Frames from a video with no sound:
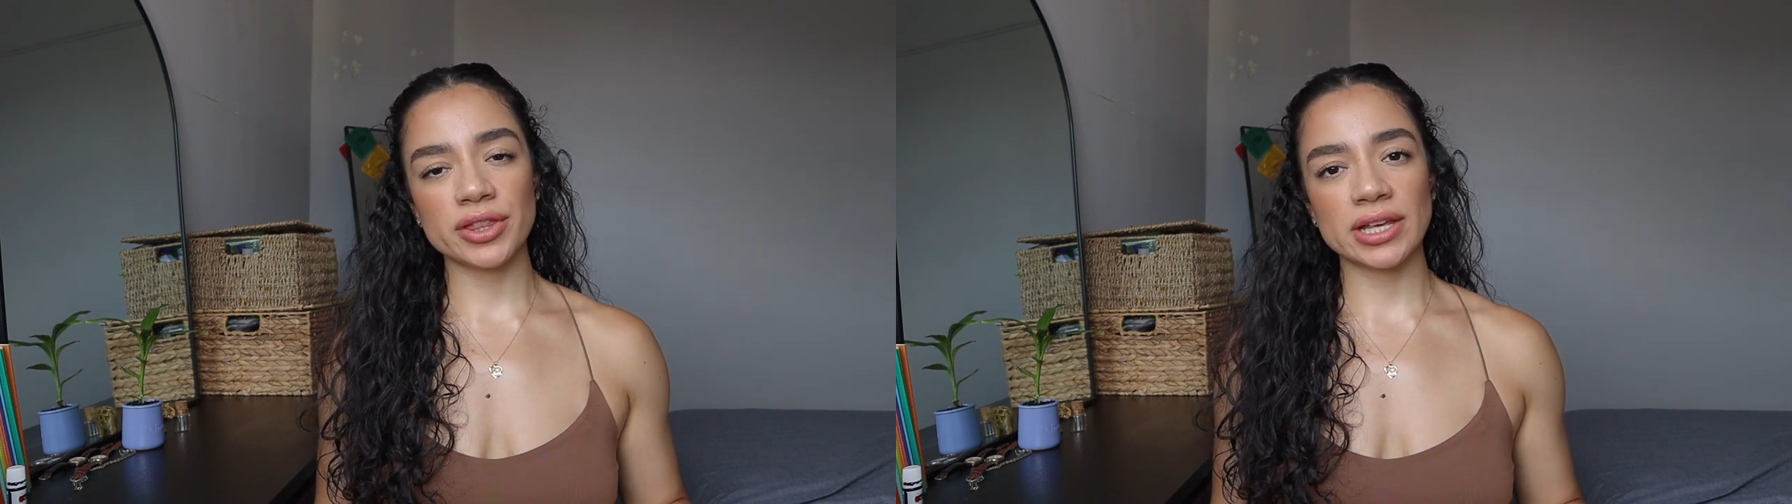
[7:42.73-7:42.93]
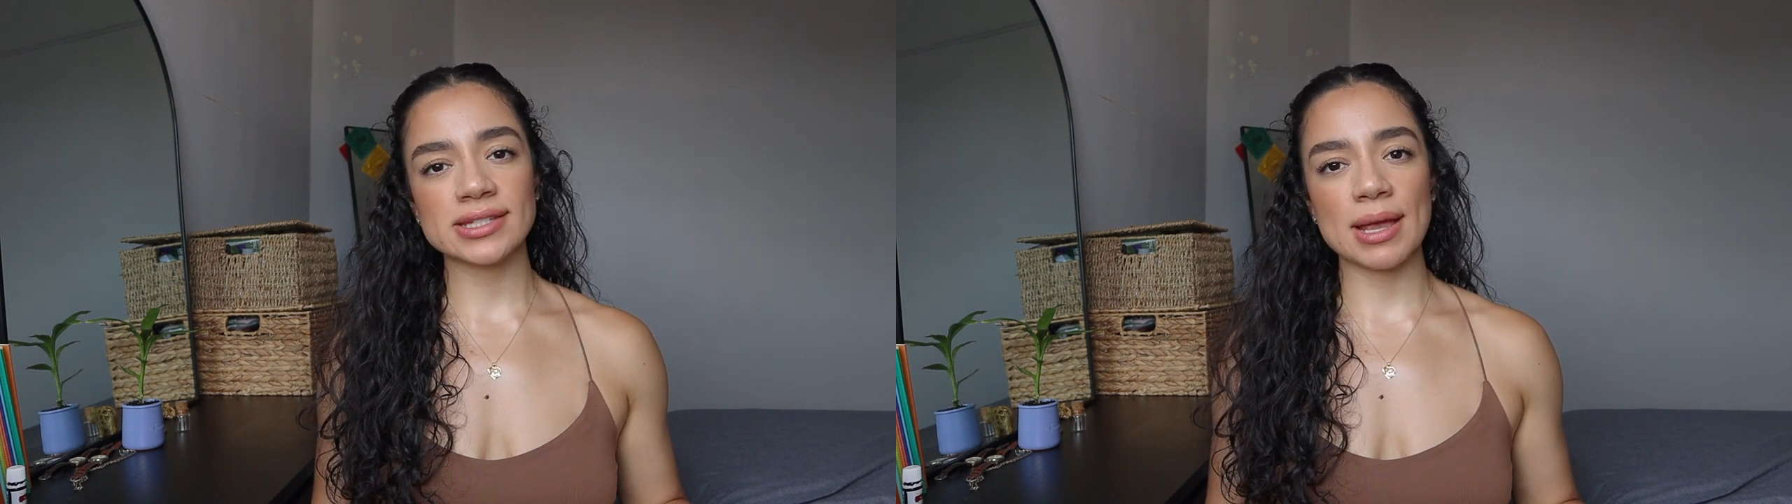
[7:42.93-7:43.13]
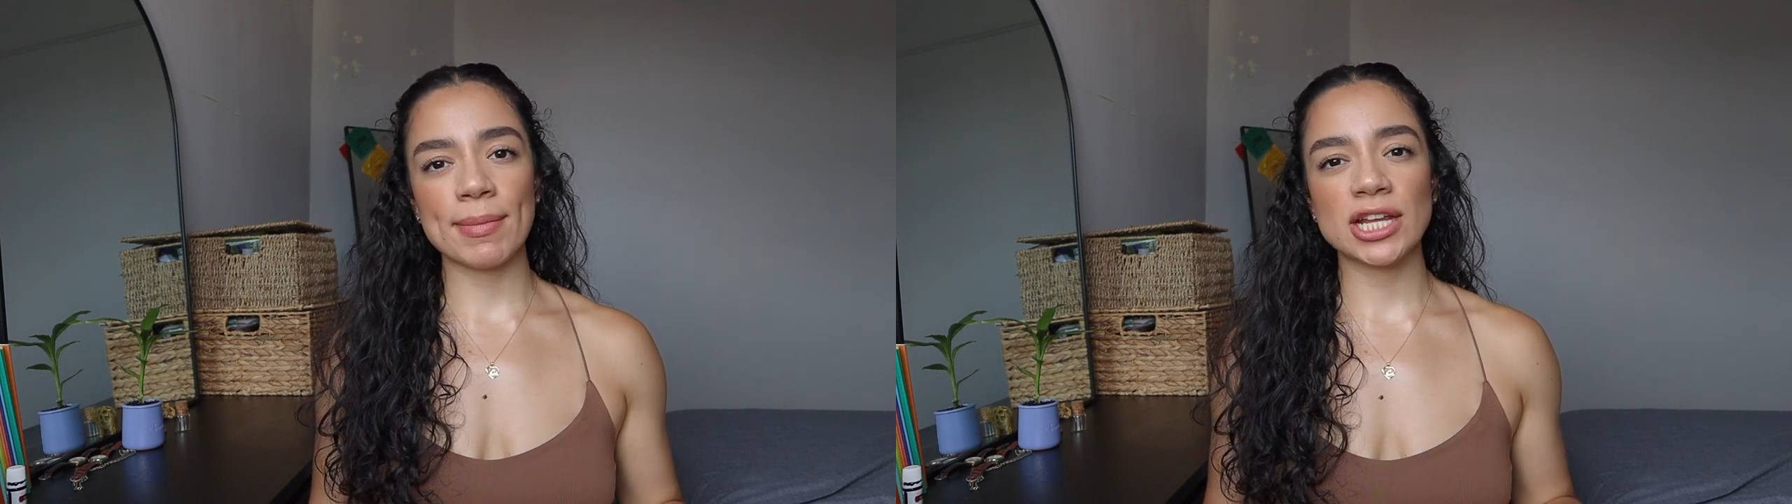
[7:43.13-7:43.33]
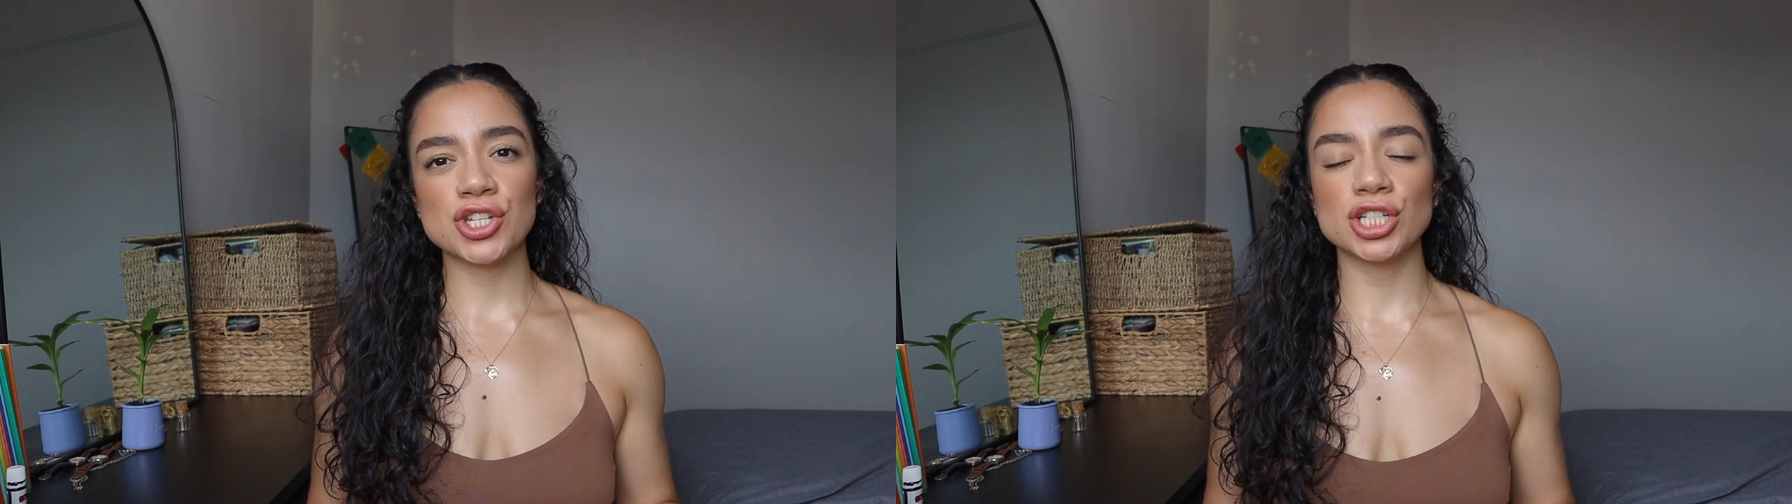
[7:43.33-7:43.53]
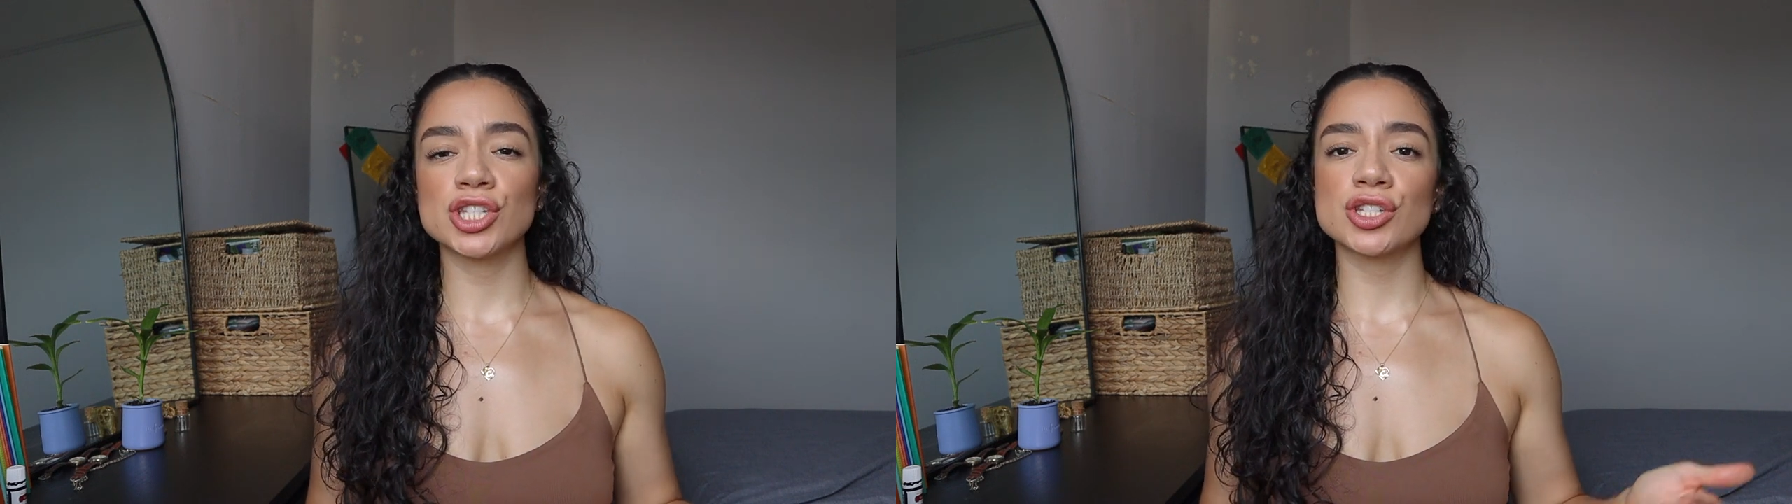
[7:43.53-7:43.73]
things I
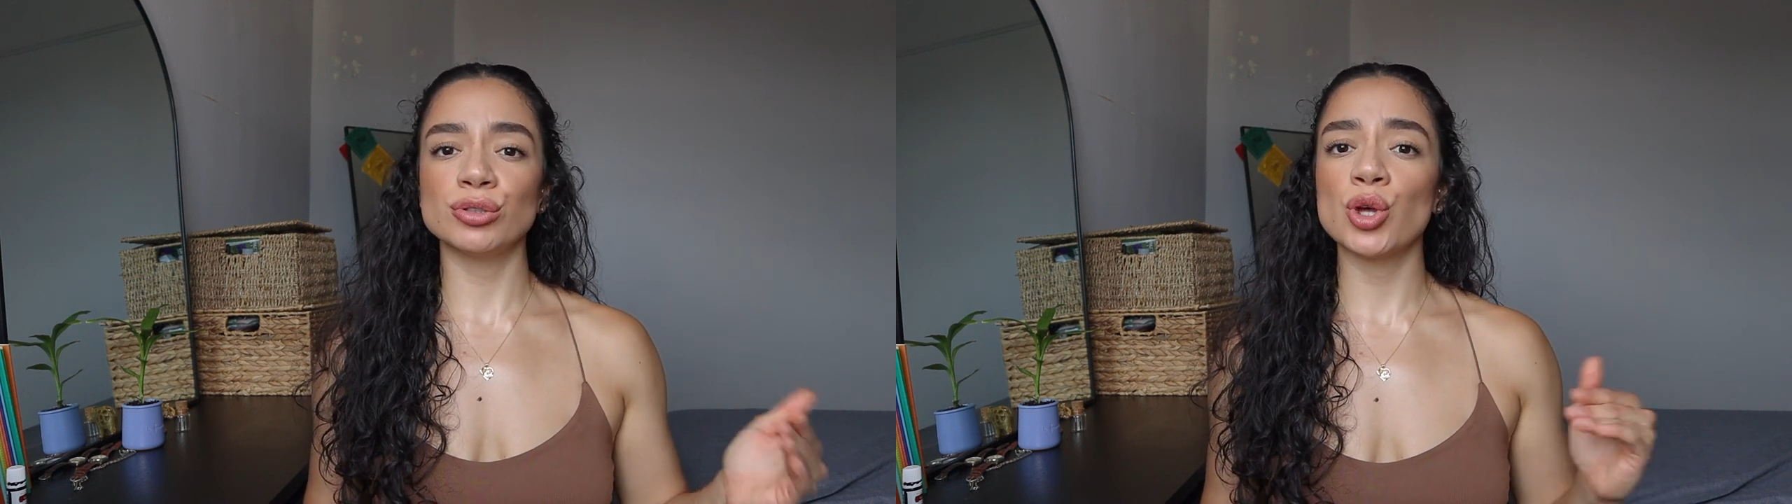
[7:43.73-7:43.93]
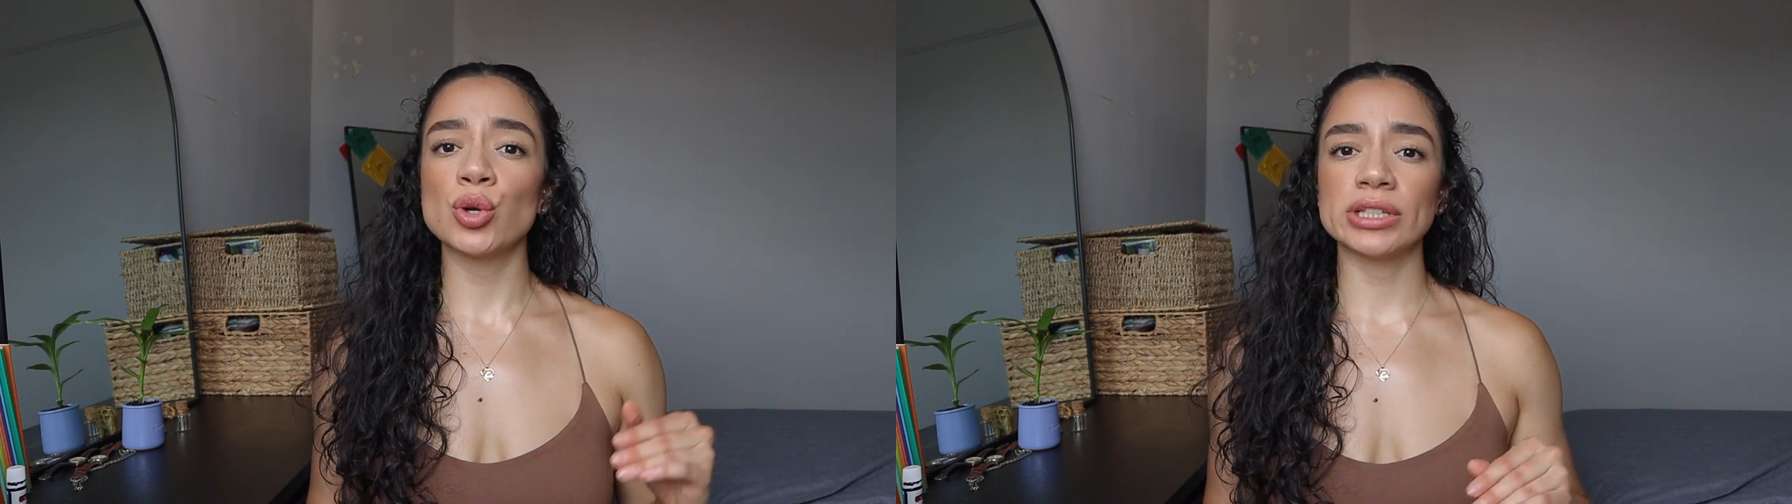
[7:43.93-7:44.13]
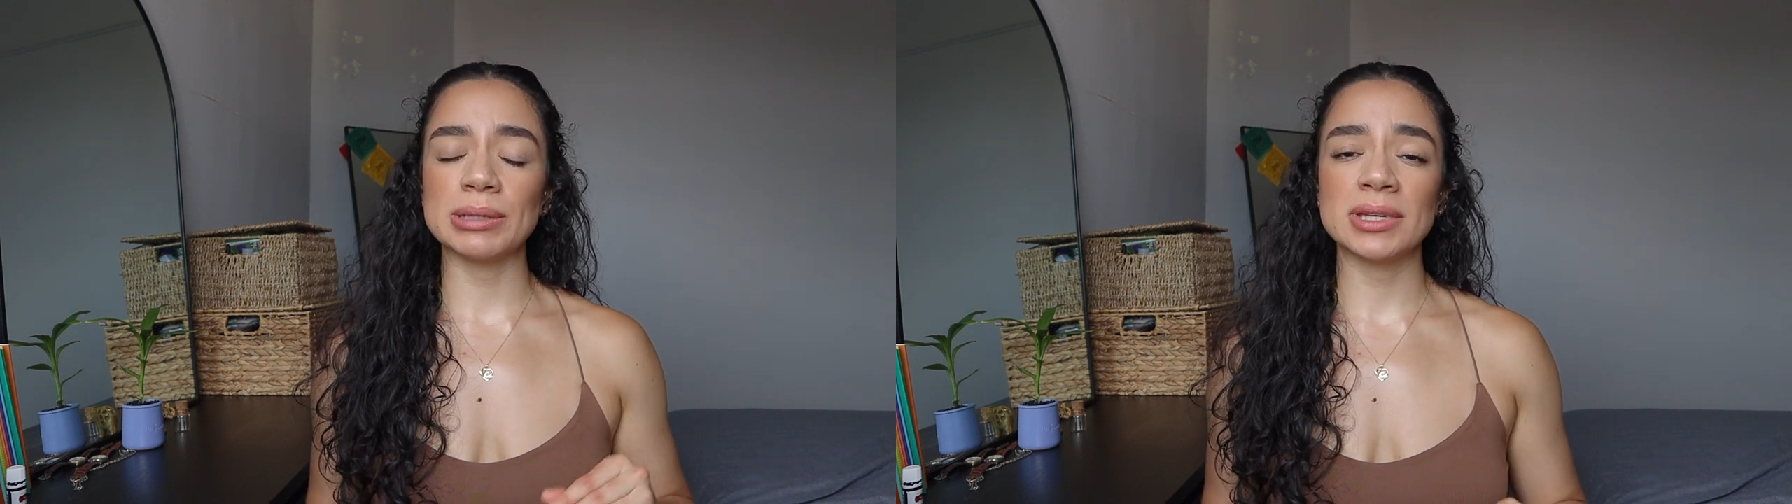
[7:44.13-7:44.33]
mentioned slowly,